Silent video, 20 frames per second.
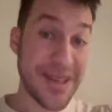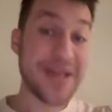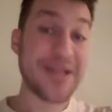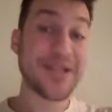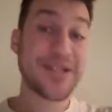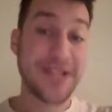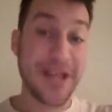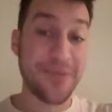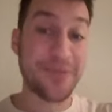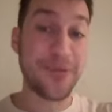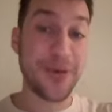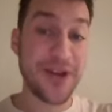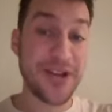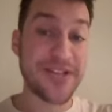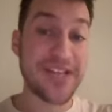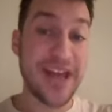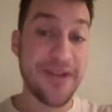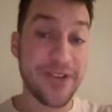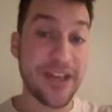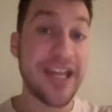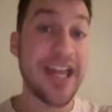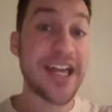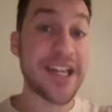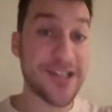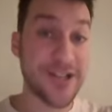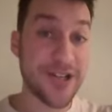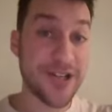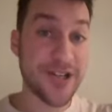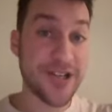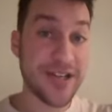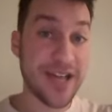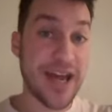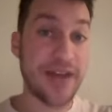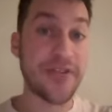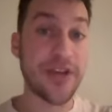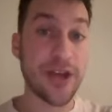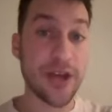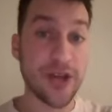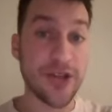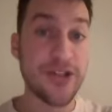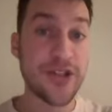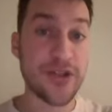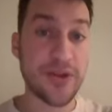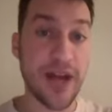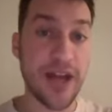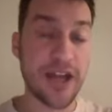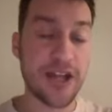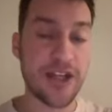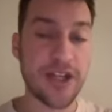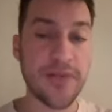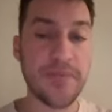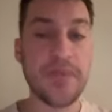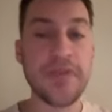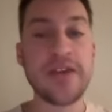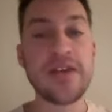Step one is having an edge, having a good strategy.